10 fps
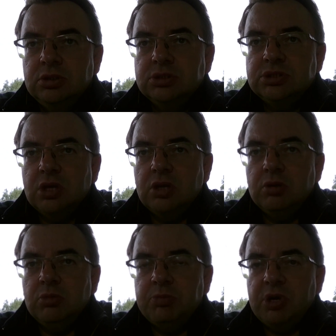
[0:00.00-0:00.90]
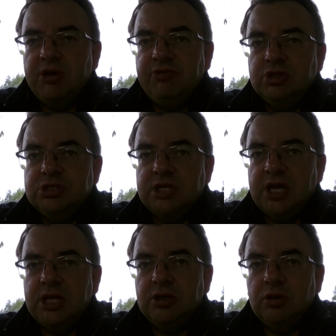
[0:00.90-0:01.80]
So my prayer for you
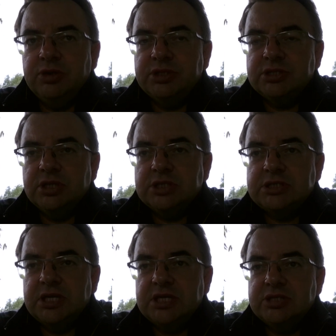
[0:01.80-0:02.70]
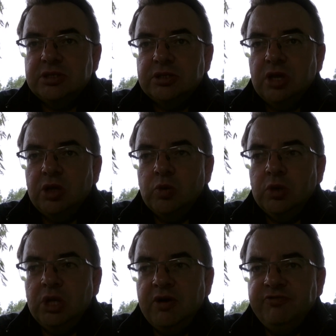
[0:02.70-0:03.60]
today on this Thursday is that know you
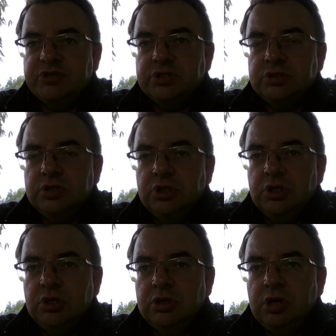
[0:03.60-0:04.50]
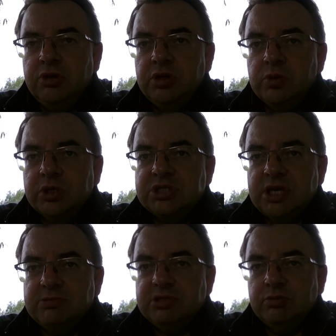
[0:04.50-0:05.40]
are loved, know that you're
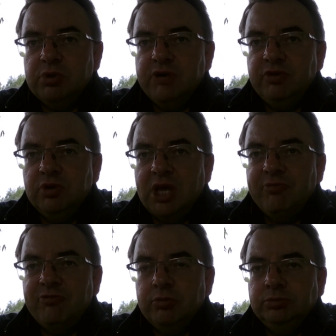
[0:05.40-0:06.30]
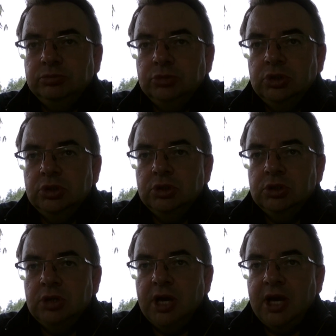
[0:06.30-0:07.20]
accepted wherever you came from,
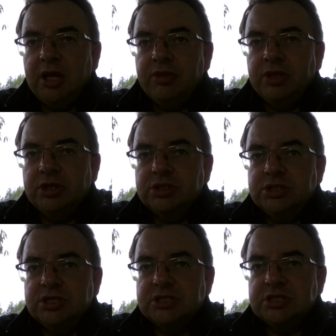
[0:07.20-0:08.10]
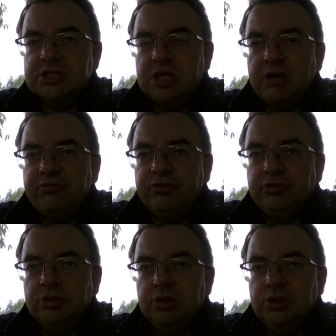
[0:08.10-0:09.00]
and that Jesus' love
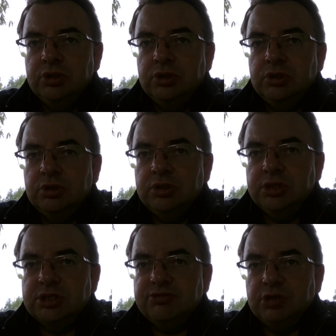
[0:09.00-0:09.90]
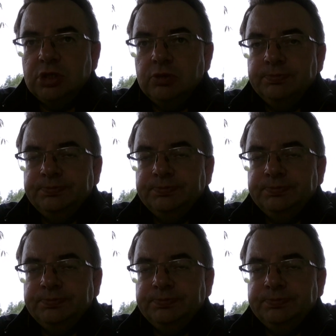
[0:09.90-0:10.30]
is for you.